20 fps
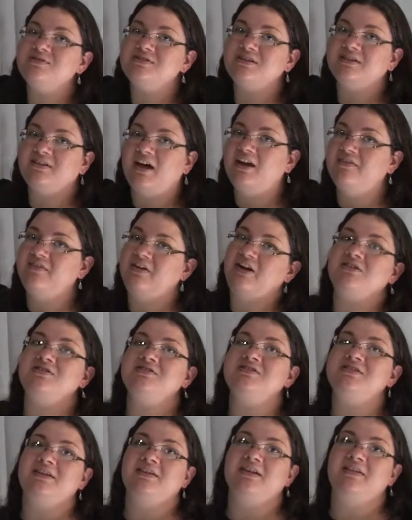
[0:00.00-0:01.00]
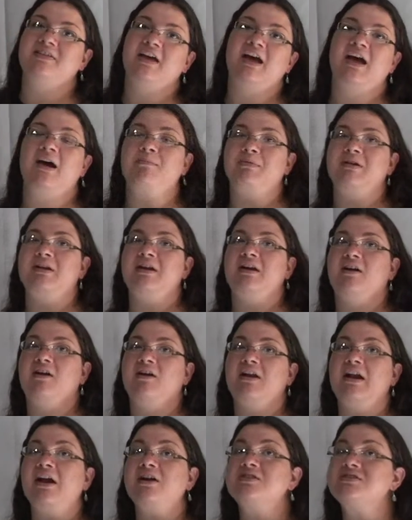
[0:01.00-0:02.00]
was a lot of air sealing that happened here,
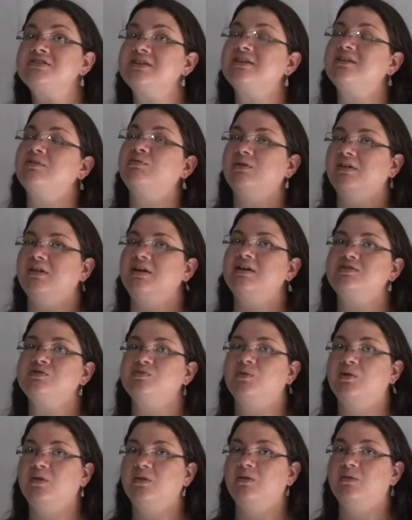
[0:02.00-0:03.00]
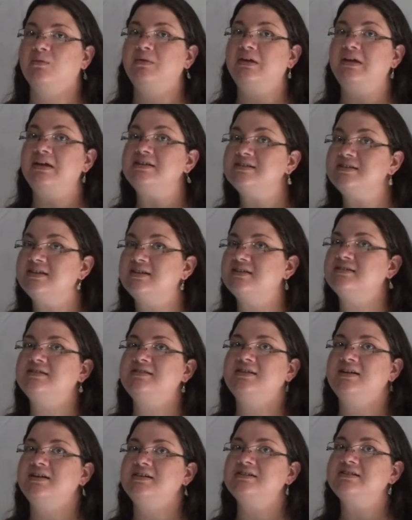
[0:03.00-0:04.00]
and air sealing really is one of the easiest
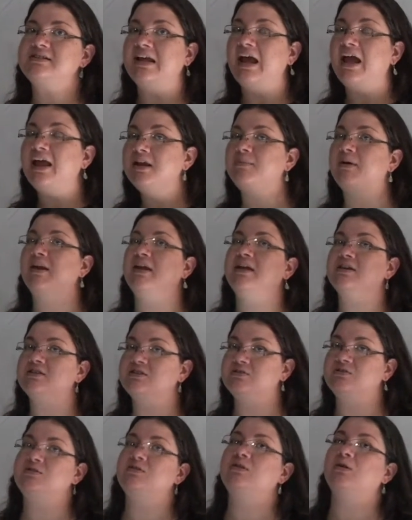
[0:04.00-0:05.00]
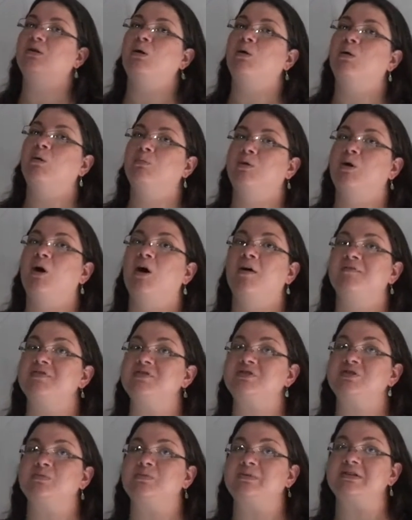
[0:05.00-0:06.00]
things that anybody can do to their home or
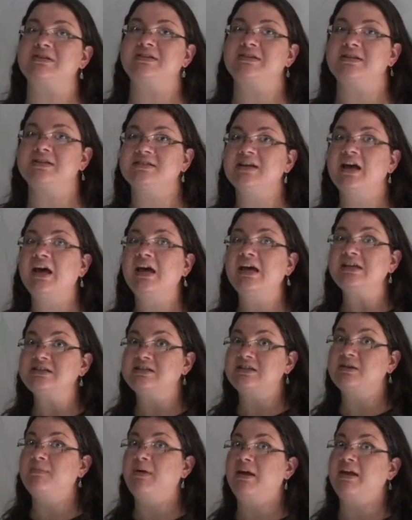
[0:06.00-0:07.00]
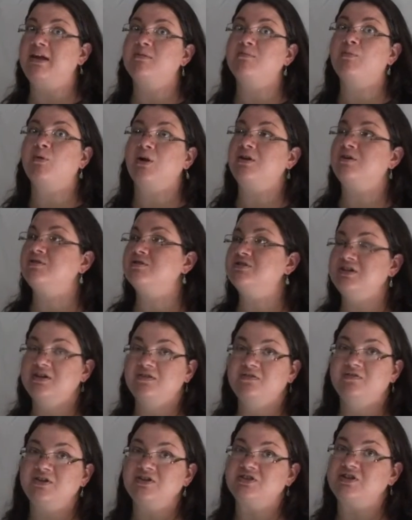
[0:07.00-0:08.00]
office or business to make it more energy
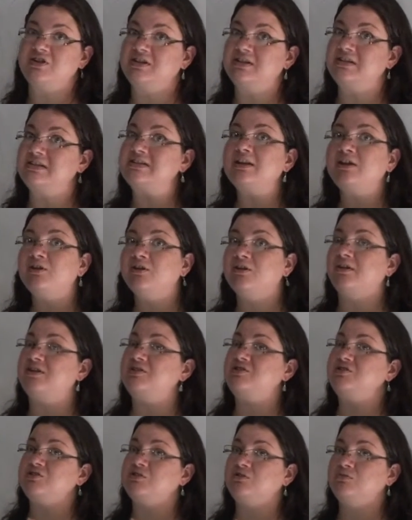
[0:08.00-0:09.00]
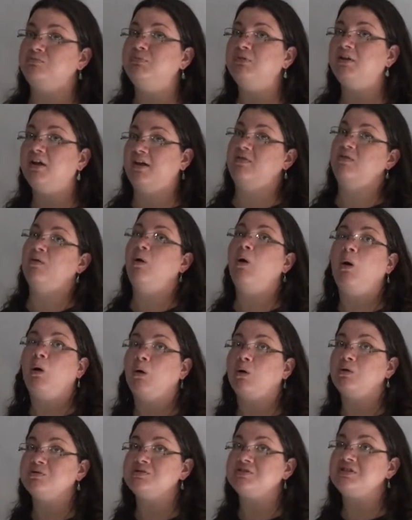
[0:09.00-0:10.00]
efficient. Is literally just plug in the
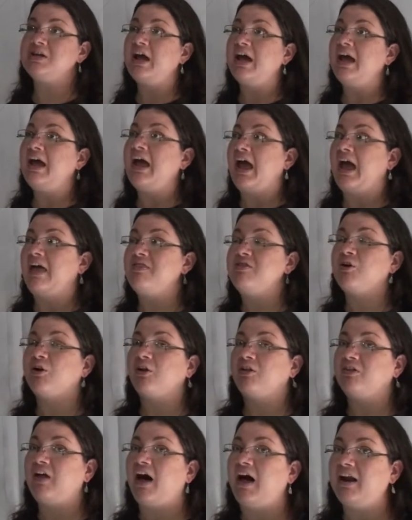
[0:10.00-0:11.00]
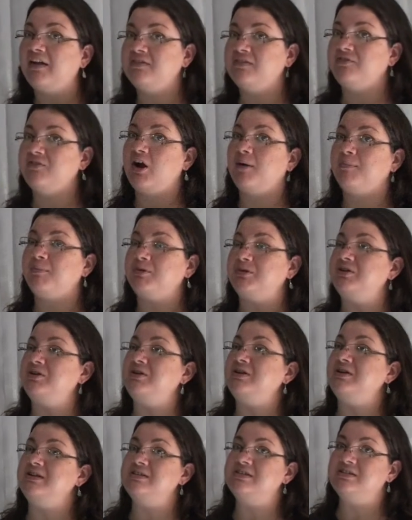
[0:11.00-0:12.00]
holes. And there are a lot of different
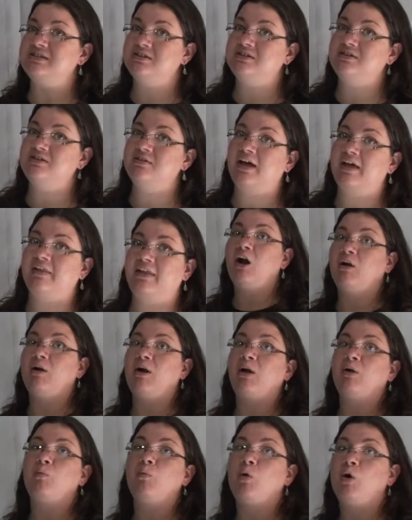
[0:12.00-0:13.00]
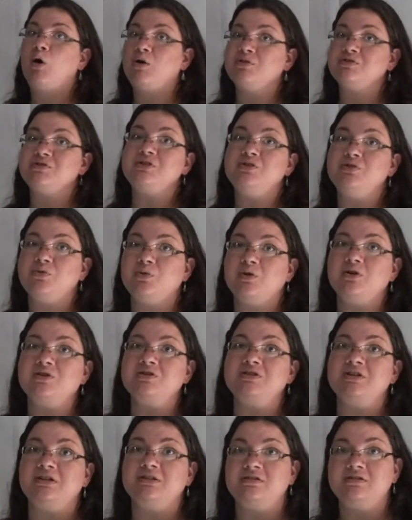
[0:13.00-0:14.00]
opportunities to do that around walls and
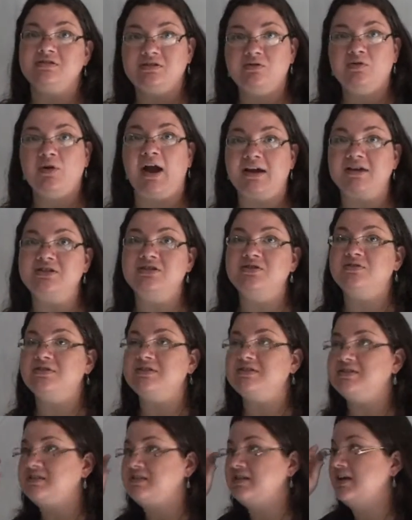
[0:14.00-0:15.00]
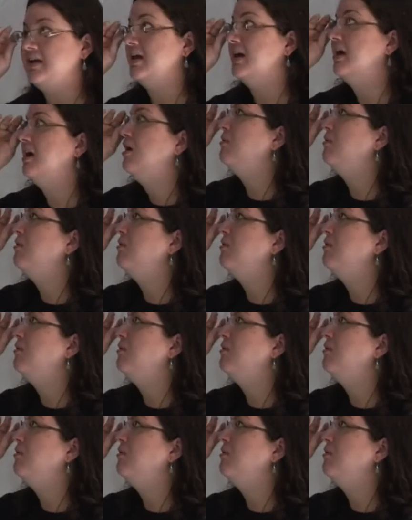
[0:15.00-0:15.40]
doors and cracks you can see.